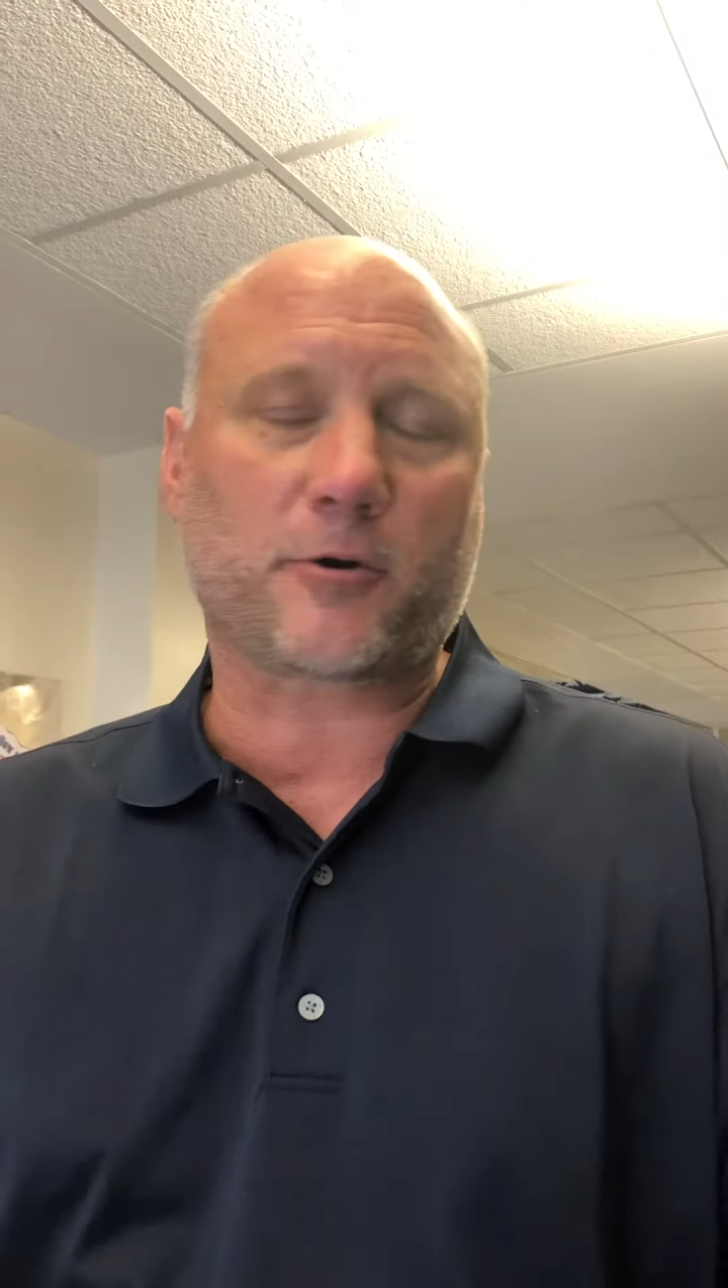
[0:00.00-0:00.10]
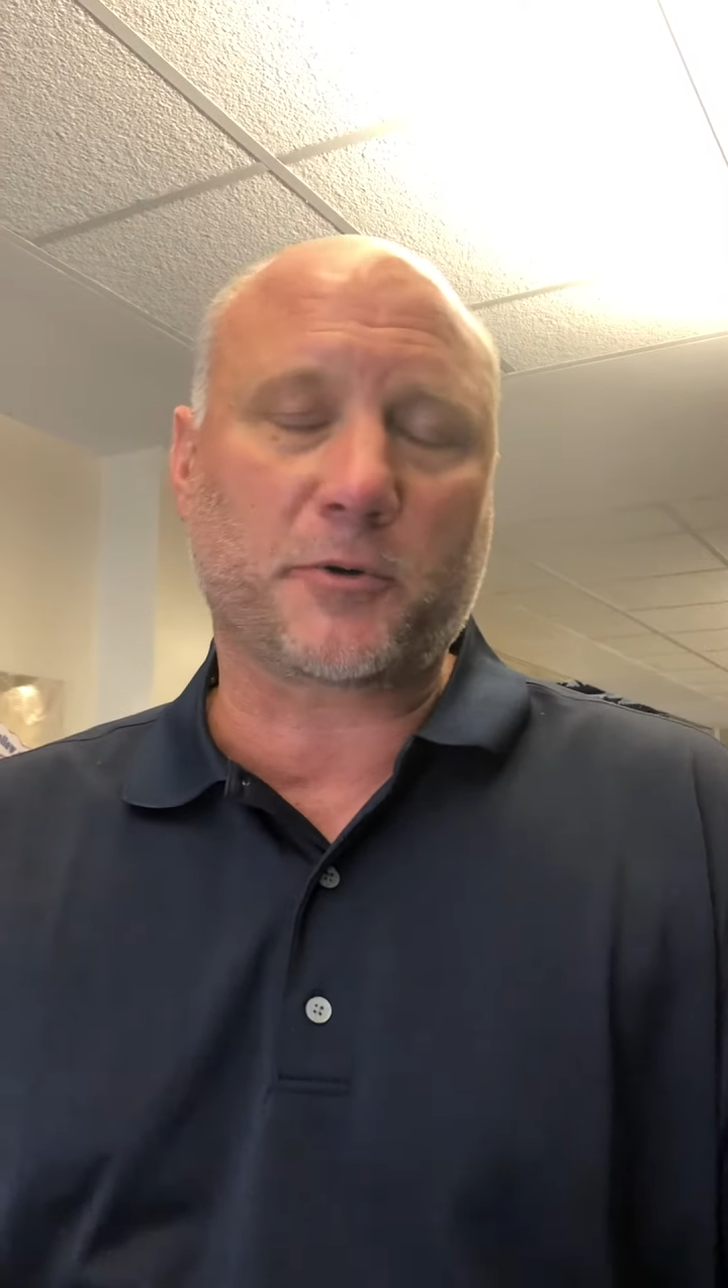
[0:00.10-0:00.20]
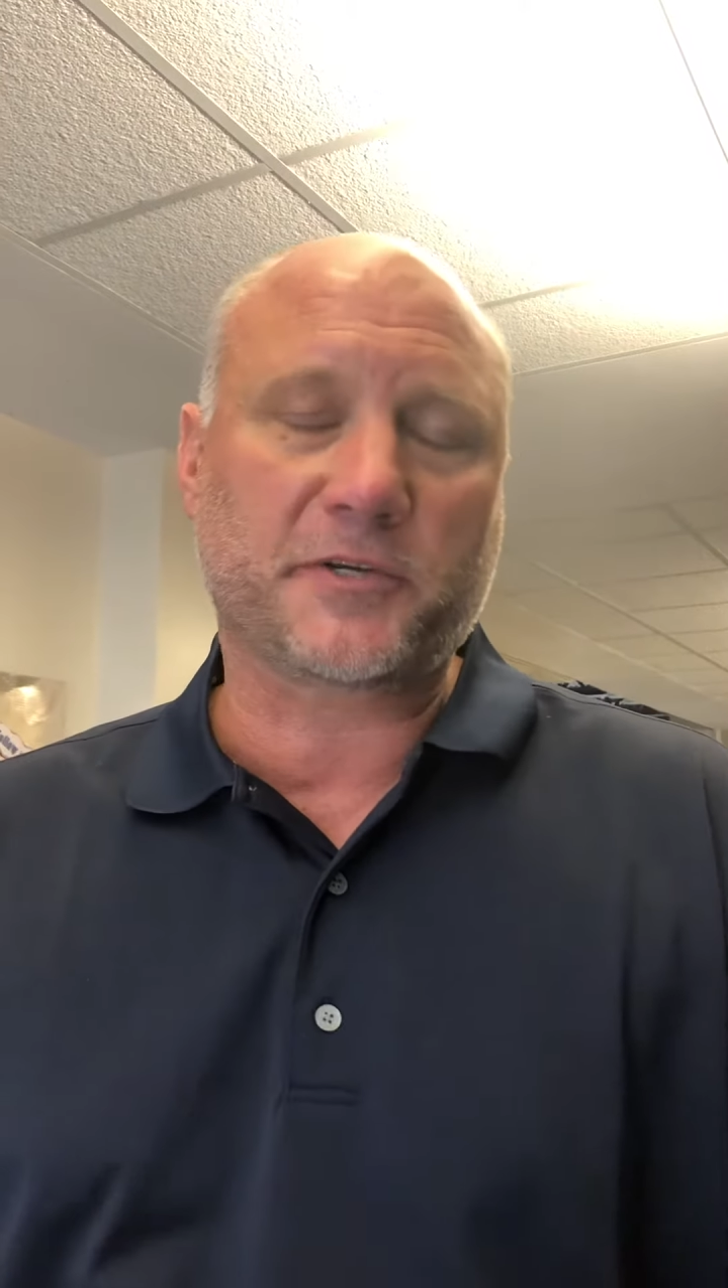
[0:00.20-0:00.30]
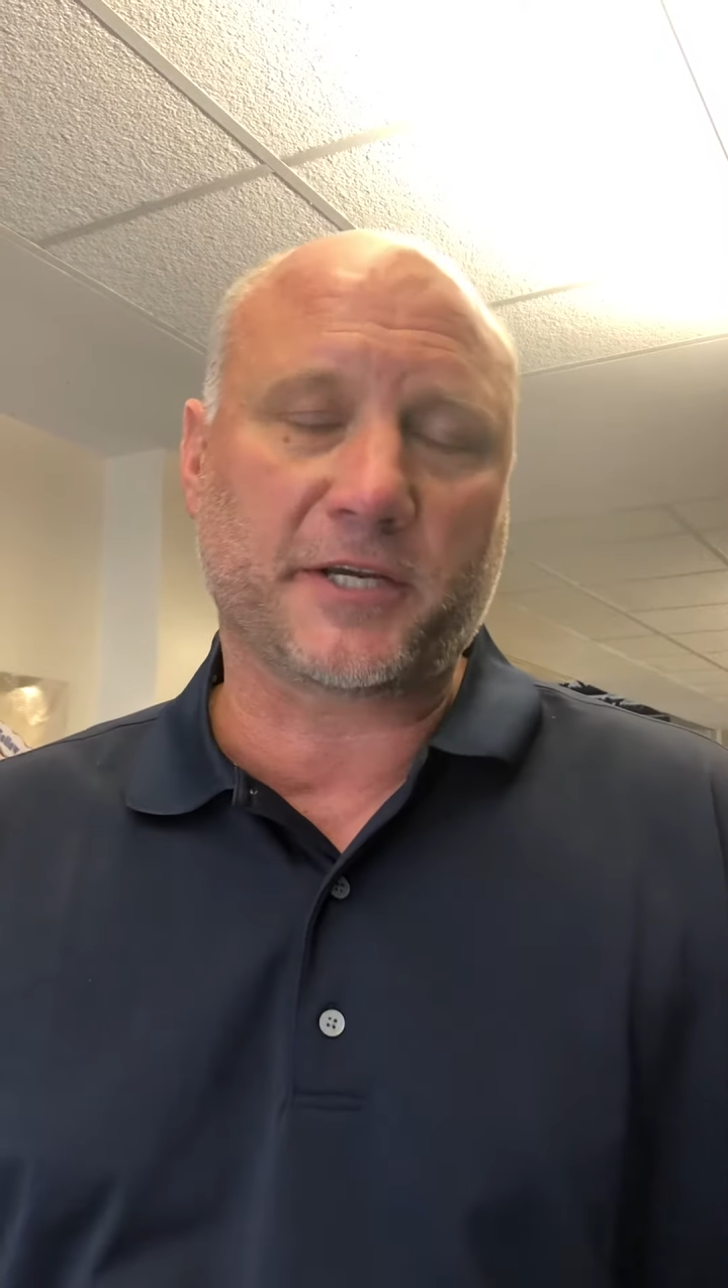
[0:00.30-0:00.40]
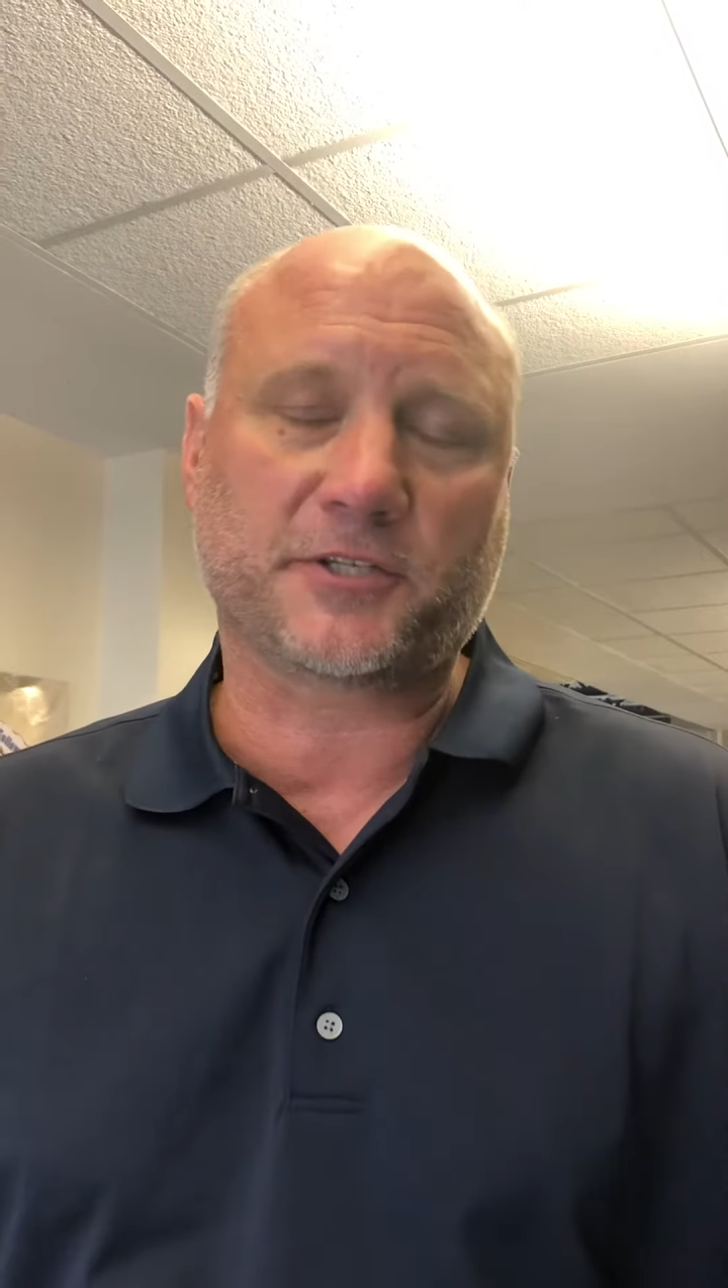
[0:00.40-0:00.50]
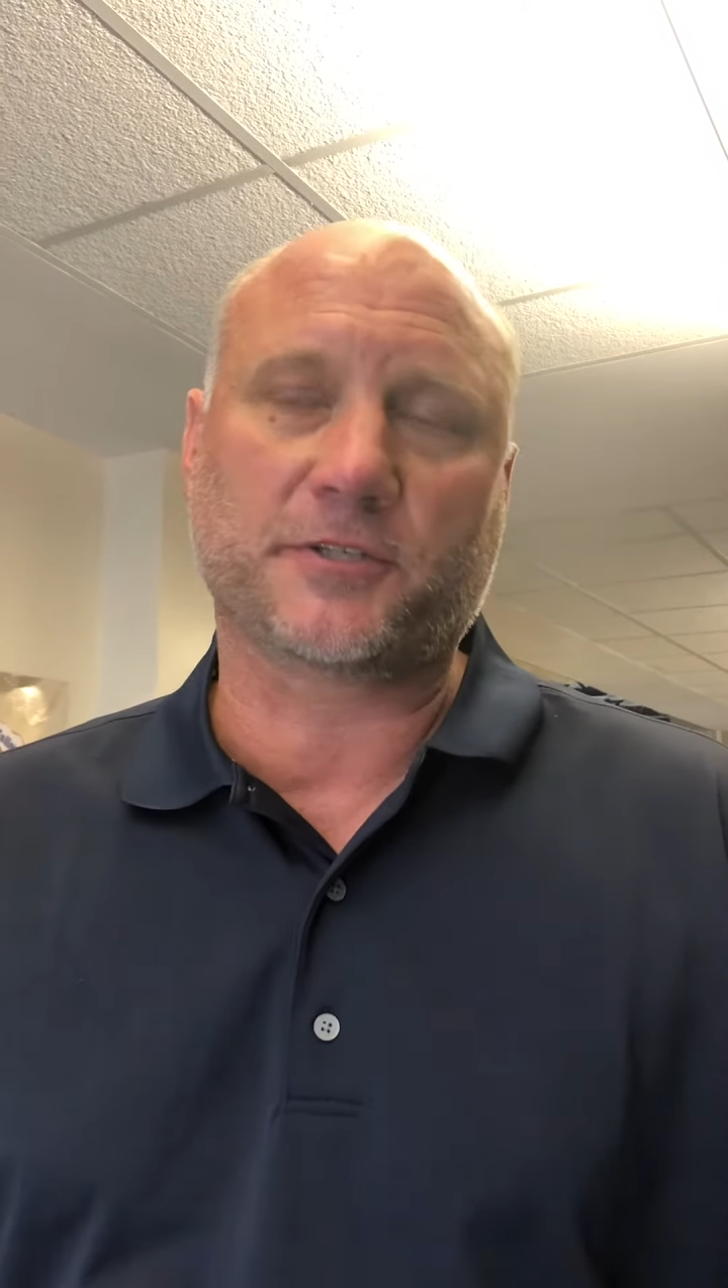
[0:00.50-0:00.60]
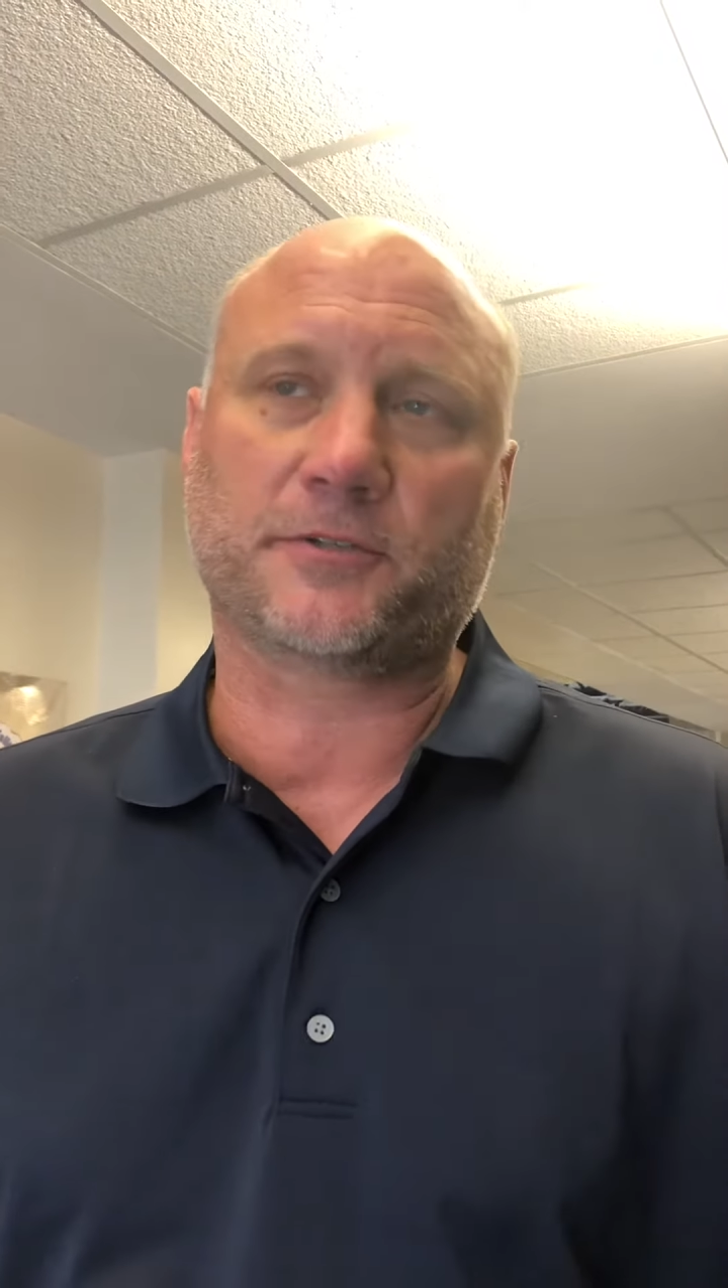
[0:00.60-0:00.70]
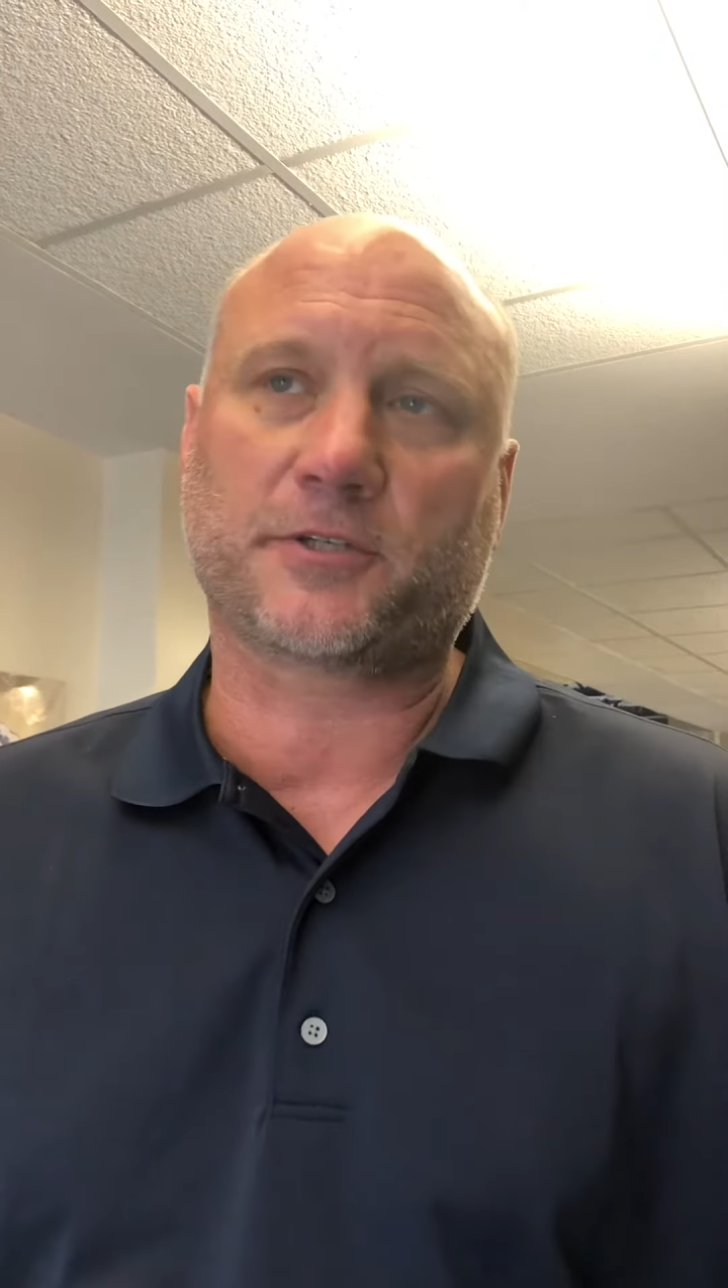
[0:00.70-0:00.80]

a rotation,